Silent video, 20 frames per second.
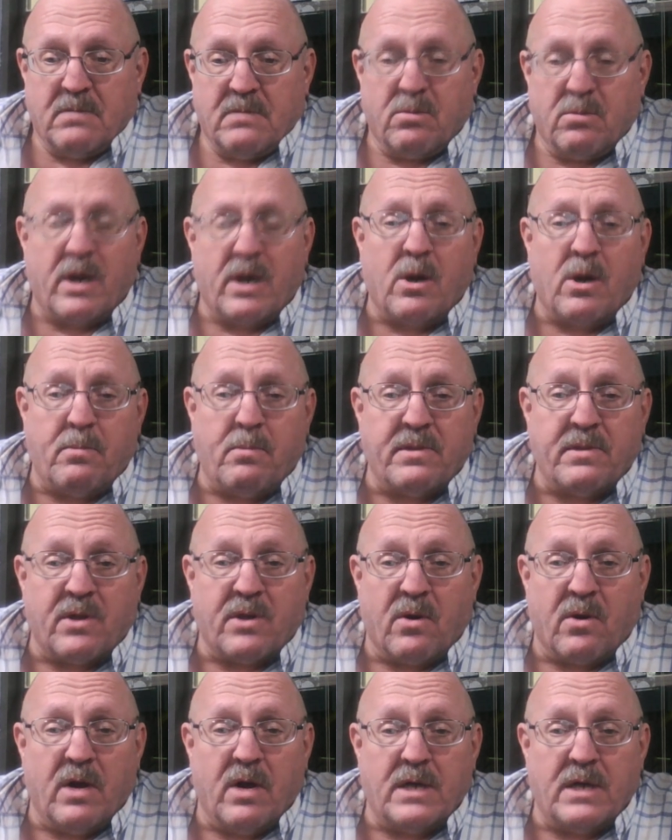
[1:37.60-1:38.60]
break open the
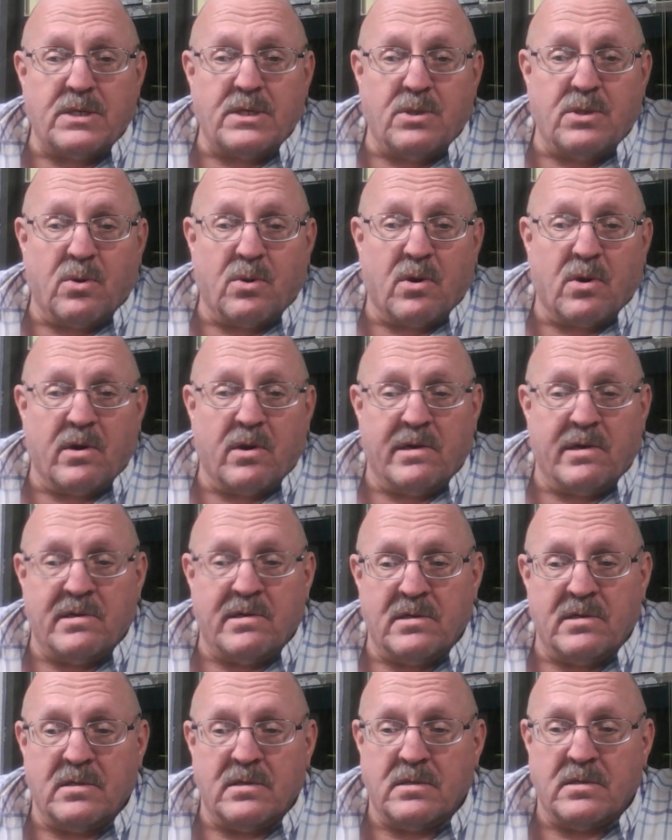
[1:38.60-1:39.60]
garage door
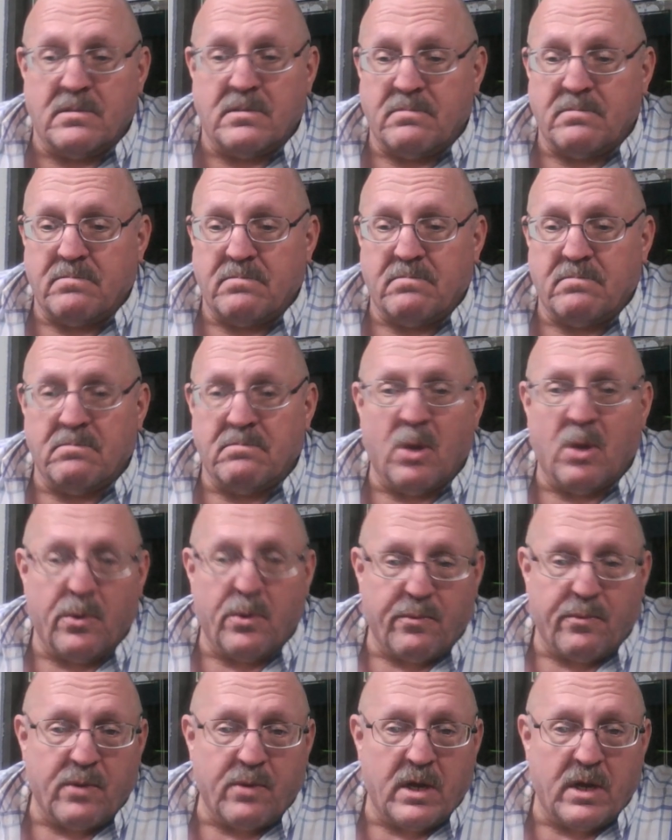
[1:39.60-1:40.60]
and mow
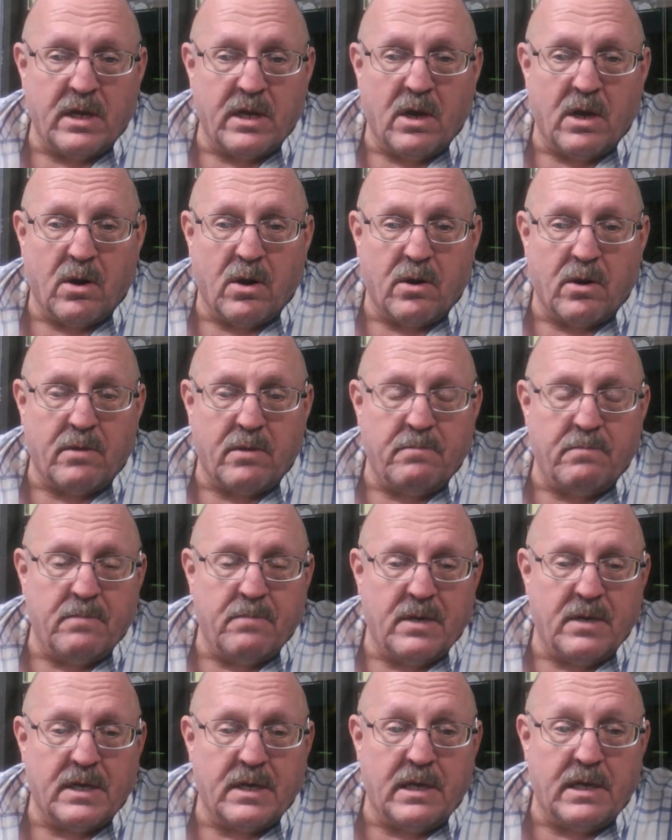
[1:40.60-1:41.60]
the front yard
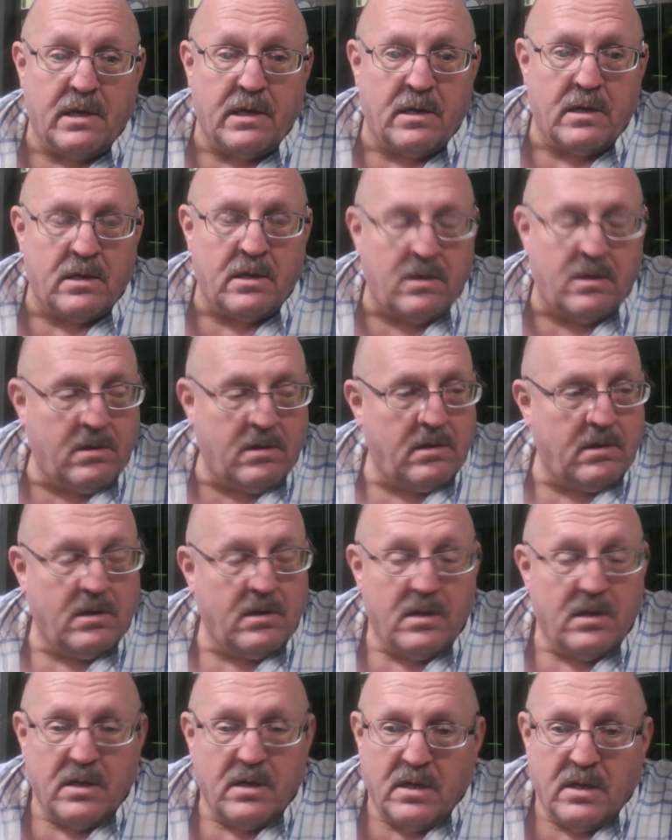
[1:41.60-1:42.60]
again.
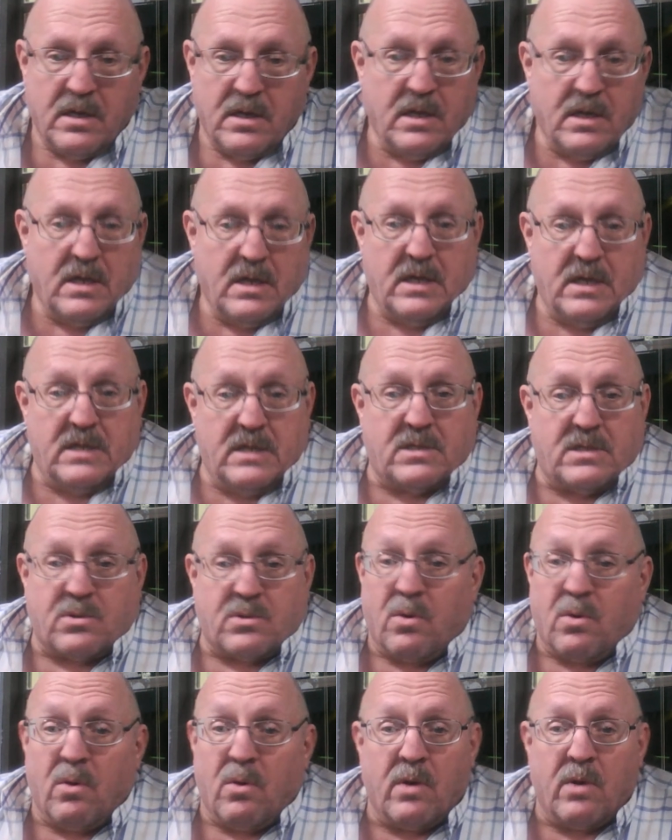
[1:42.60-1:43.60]
It's
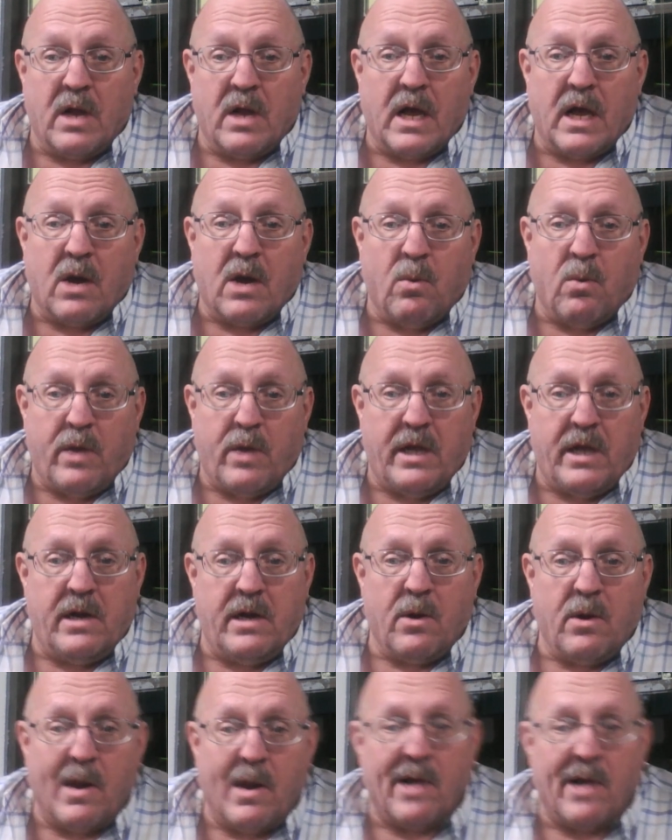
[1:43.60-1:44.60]
growing like a
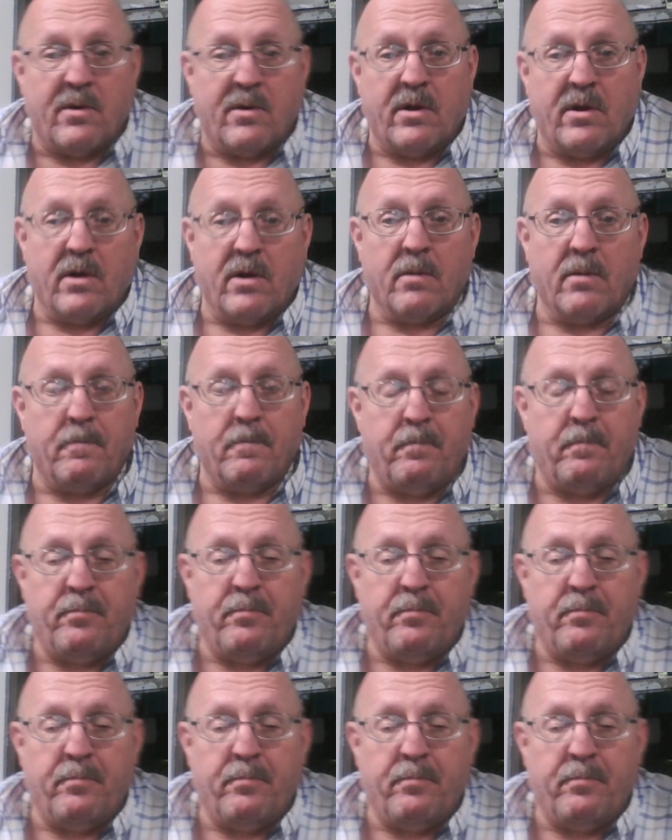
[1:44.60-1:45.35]
weed around here.